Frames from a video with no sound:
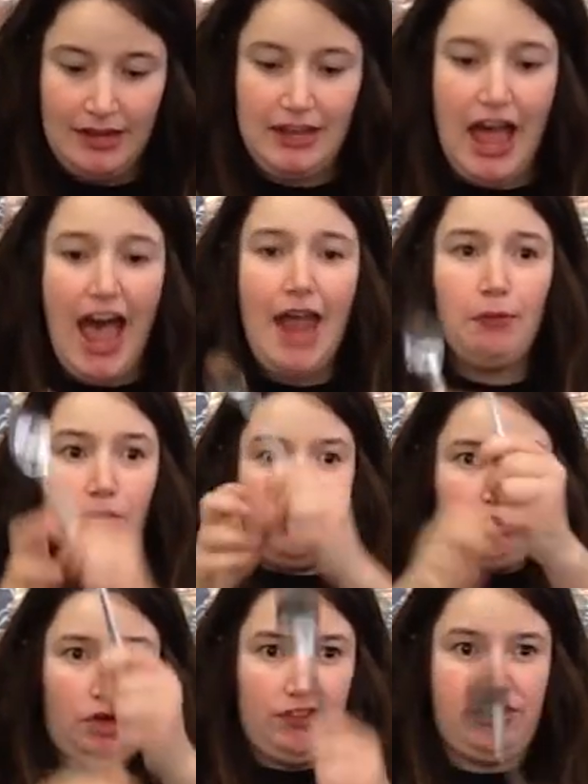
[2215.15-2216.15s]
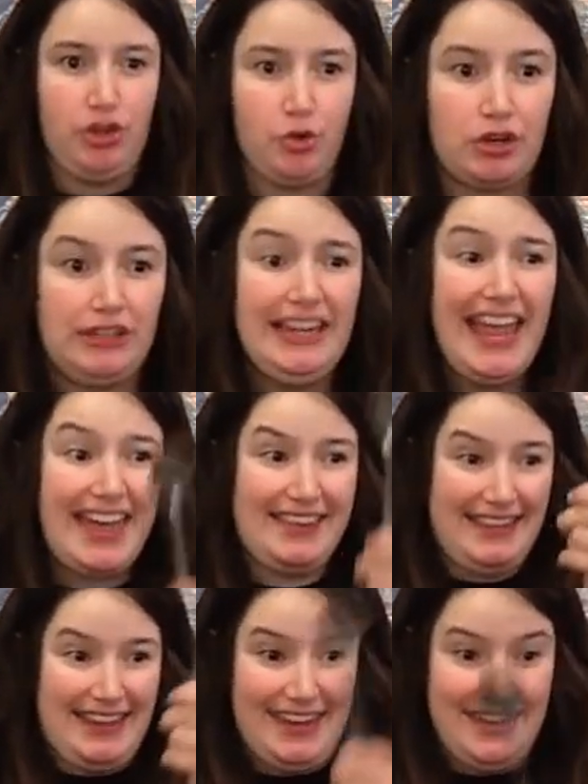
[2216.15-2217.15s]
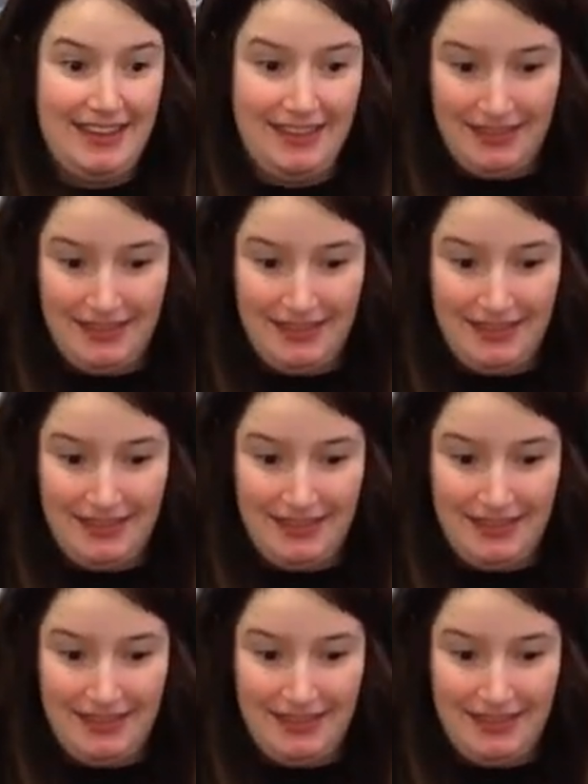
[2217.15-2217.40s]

And I will serve it to you gladly.